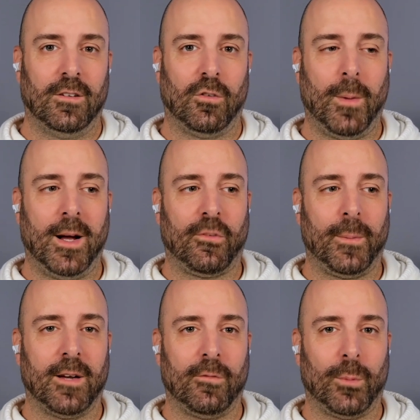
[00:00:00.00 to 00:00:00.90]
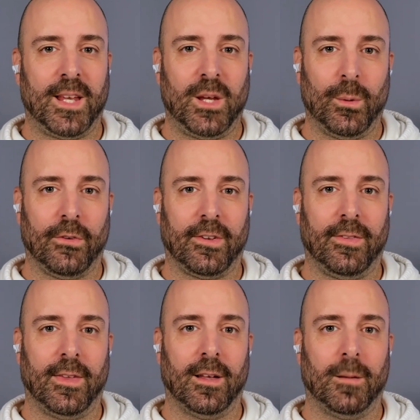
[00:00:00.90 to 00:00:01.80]
Reminds me of when he was in
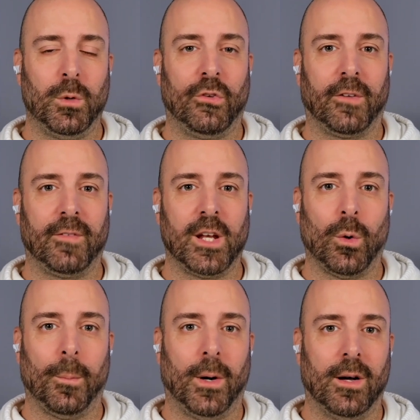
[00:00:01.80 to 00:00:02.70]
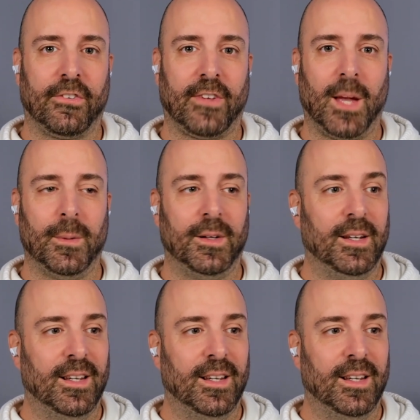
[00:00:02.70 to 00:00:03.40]
the music video with Paul Simon